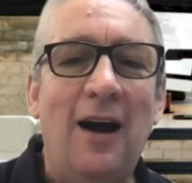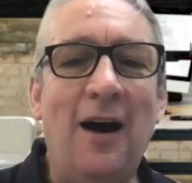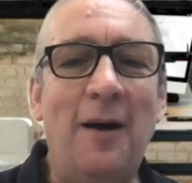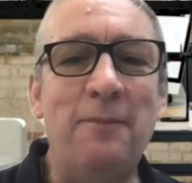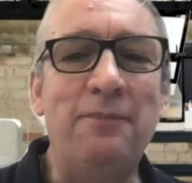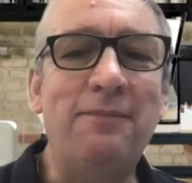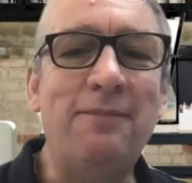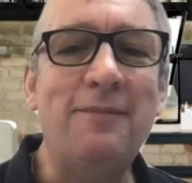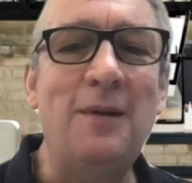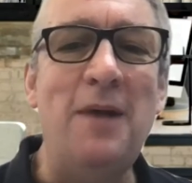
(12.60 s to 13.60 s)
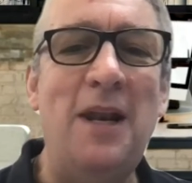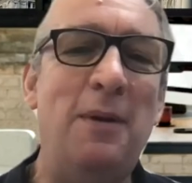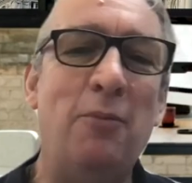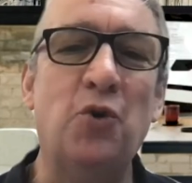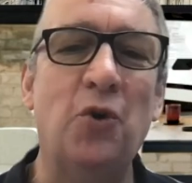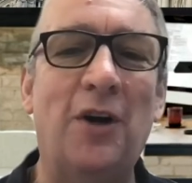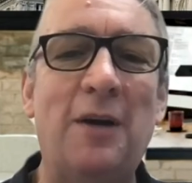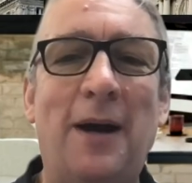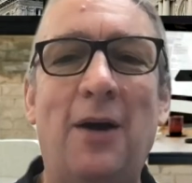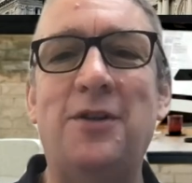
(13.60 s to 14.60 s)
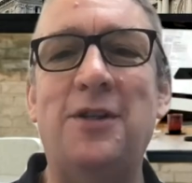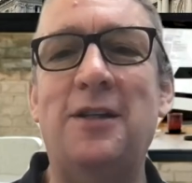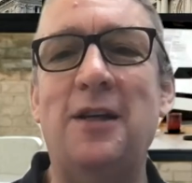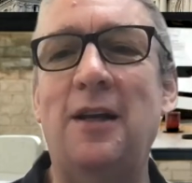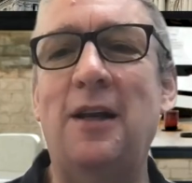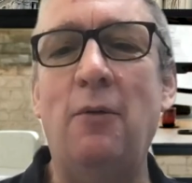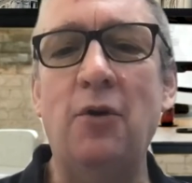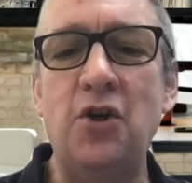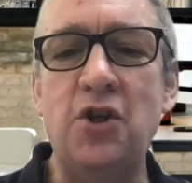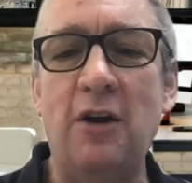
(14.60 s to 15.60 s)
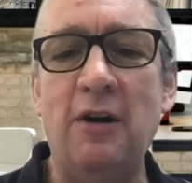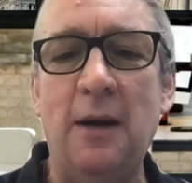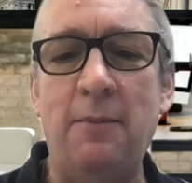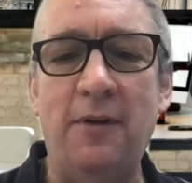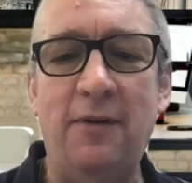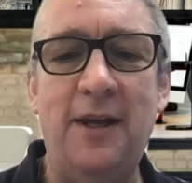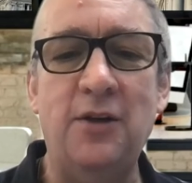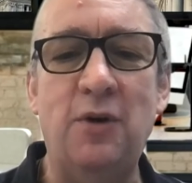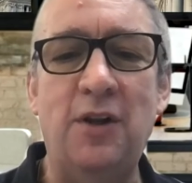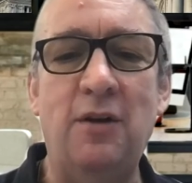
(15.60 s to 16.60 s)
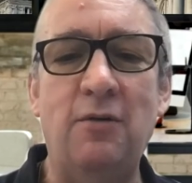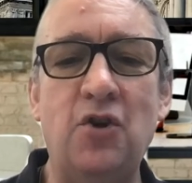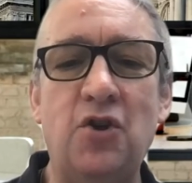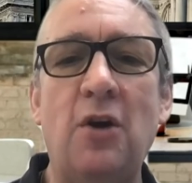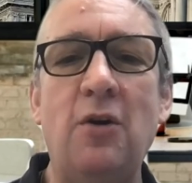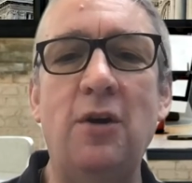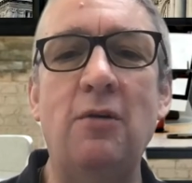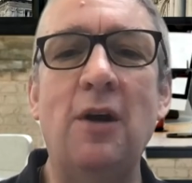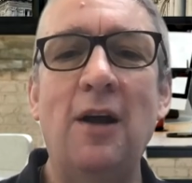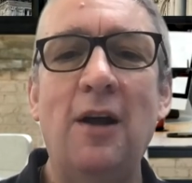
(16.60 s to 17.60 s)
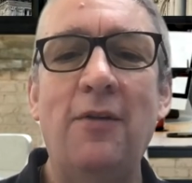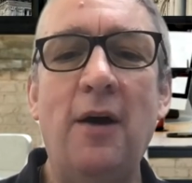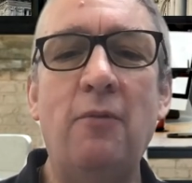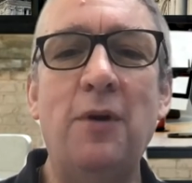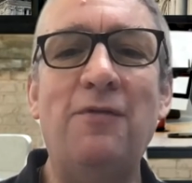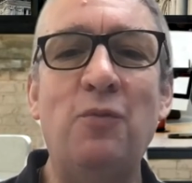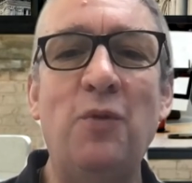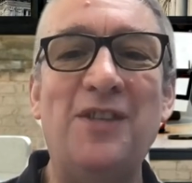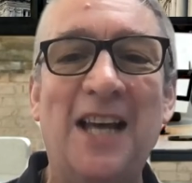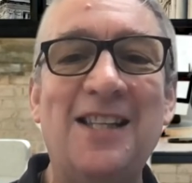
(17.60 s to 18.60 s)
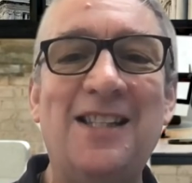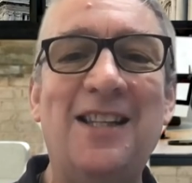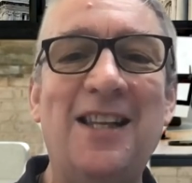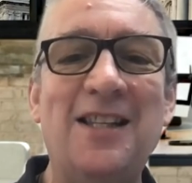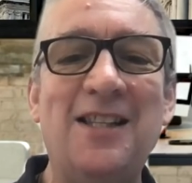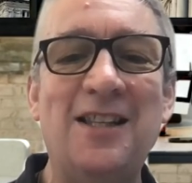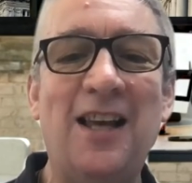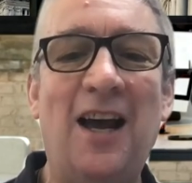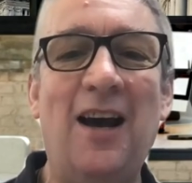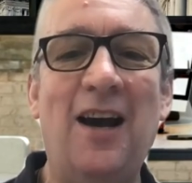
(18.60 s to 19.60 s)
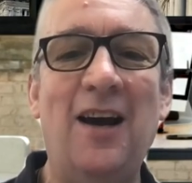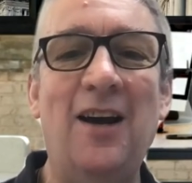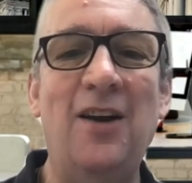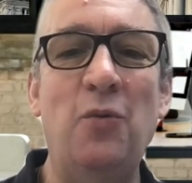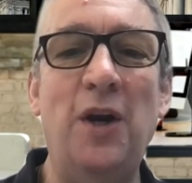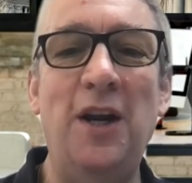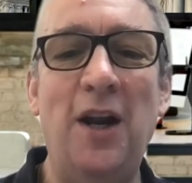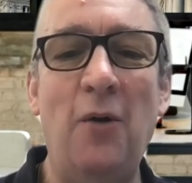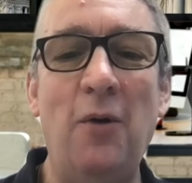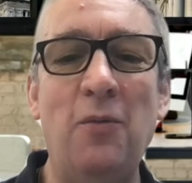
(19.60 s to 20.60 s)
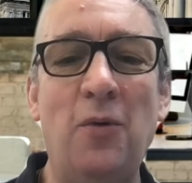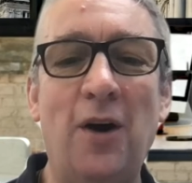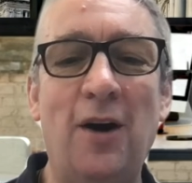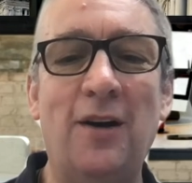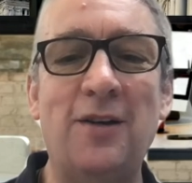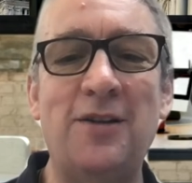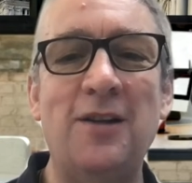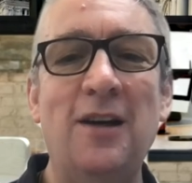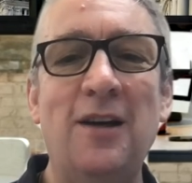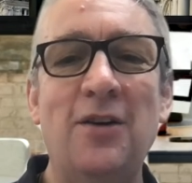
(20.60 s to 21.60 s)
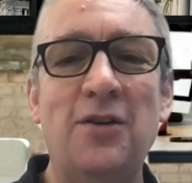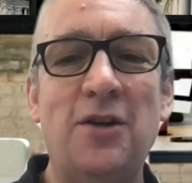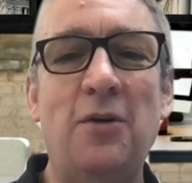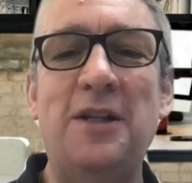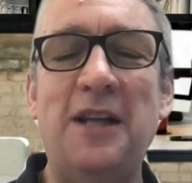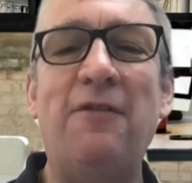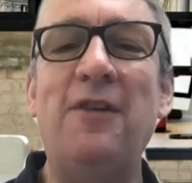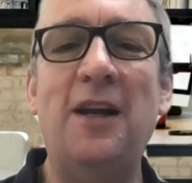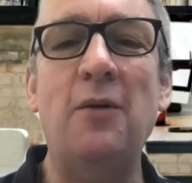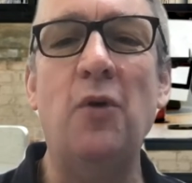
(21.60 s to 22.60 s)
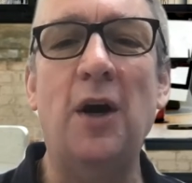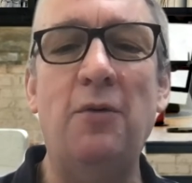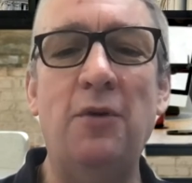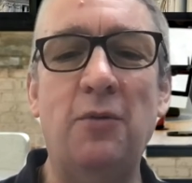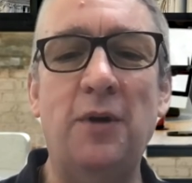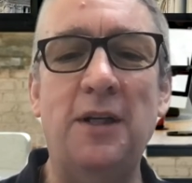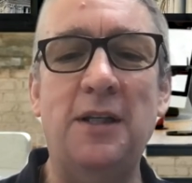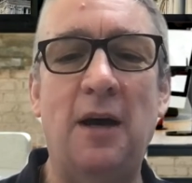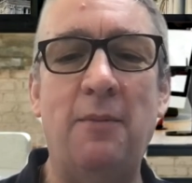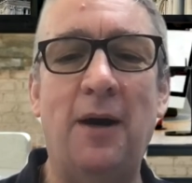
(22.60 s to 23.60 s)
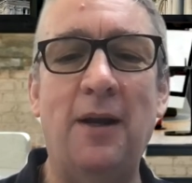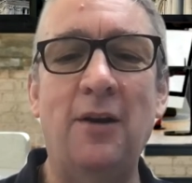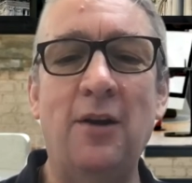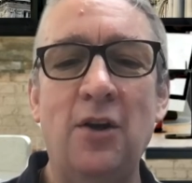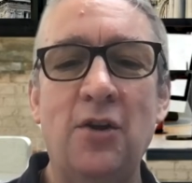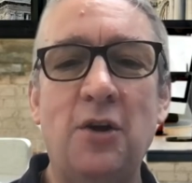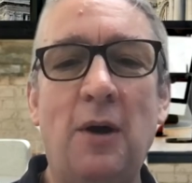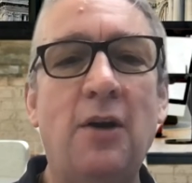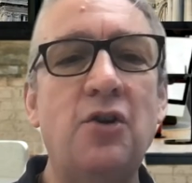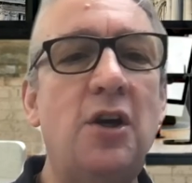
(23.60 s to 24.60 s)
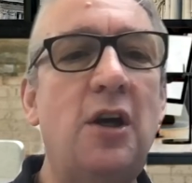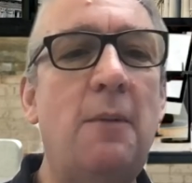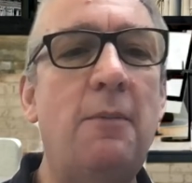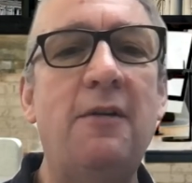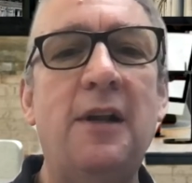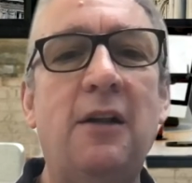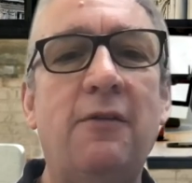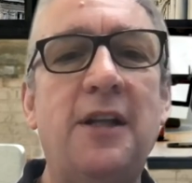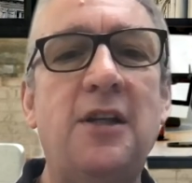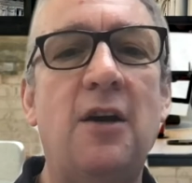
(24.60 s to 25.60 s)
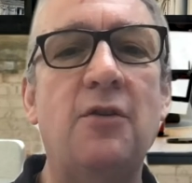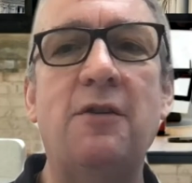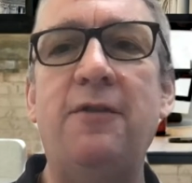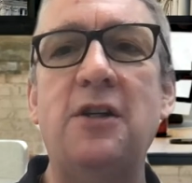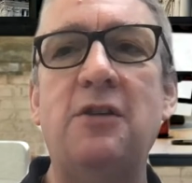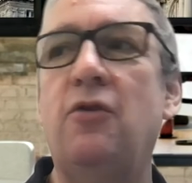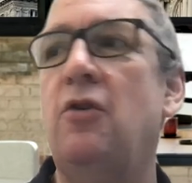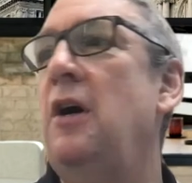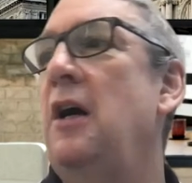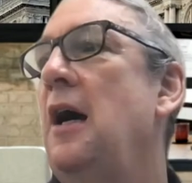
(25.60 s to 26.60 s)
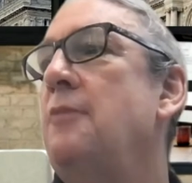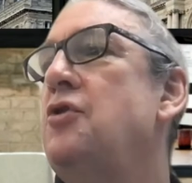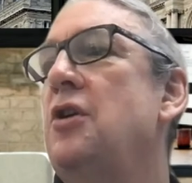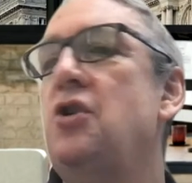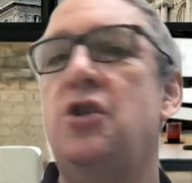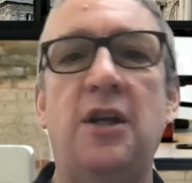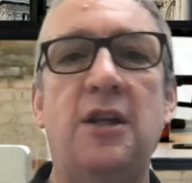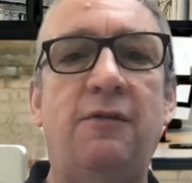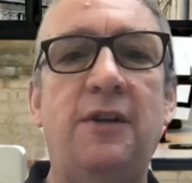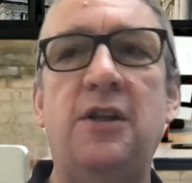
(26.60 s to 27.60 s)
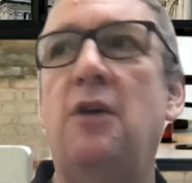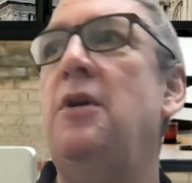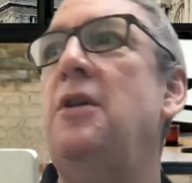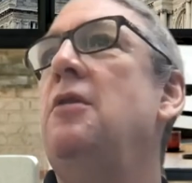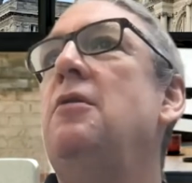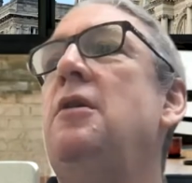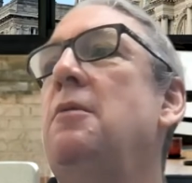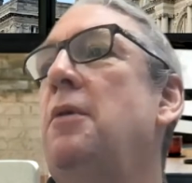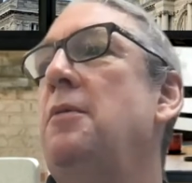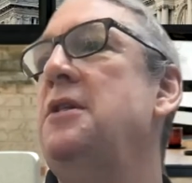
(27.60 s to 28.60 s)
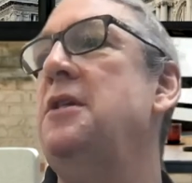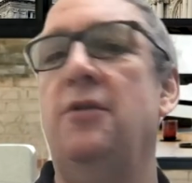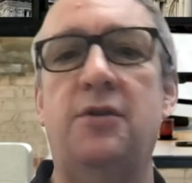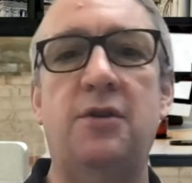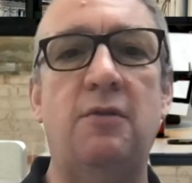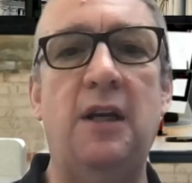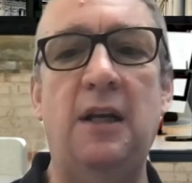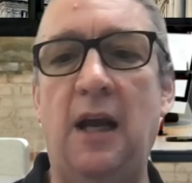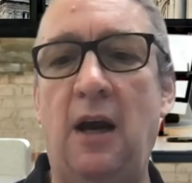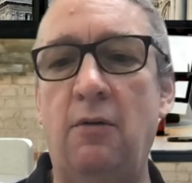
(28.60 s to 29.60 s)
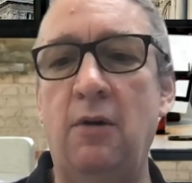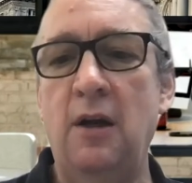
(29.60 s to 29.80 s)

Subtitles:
Many people talk about it, and I want to share a couple of things with you and show you that we've tested this and we know it works. So it definitely can work with a wind turbine. So I'm going to show you a couple of little videos. So first of all, I'm just going to share this video with you, and you can probably see on the screen now.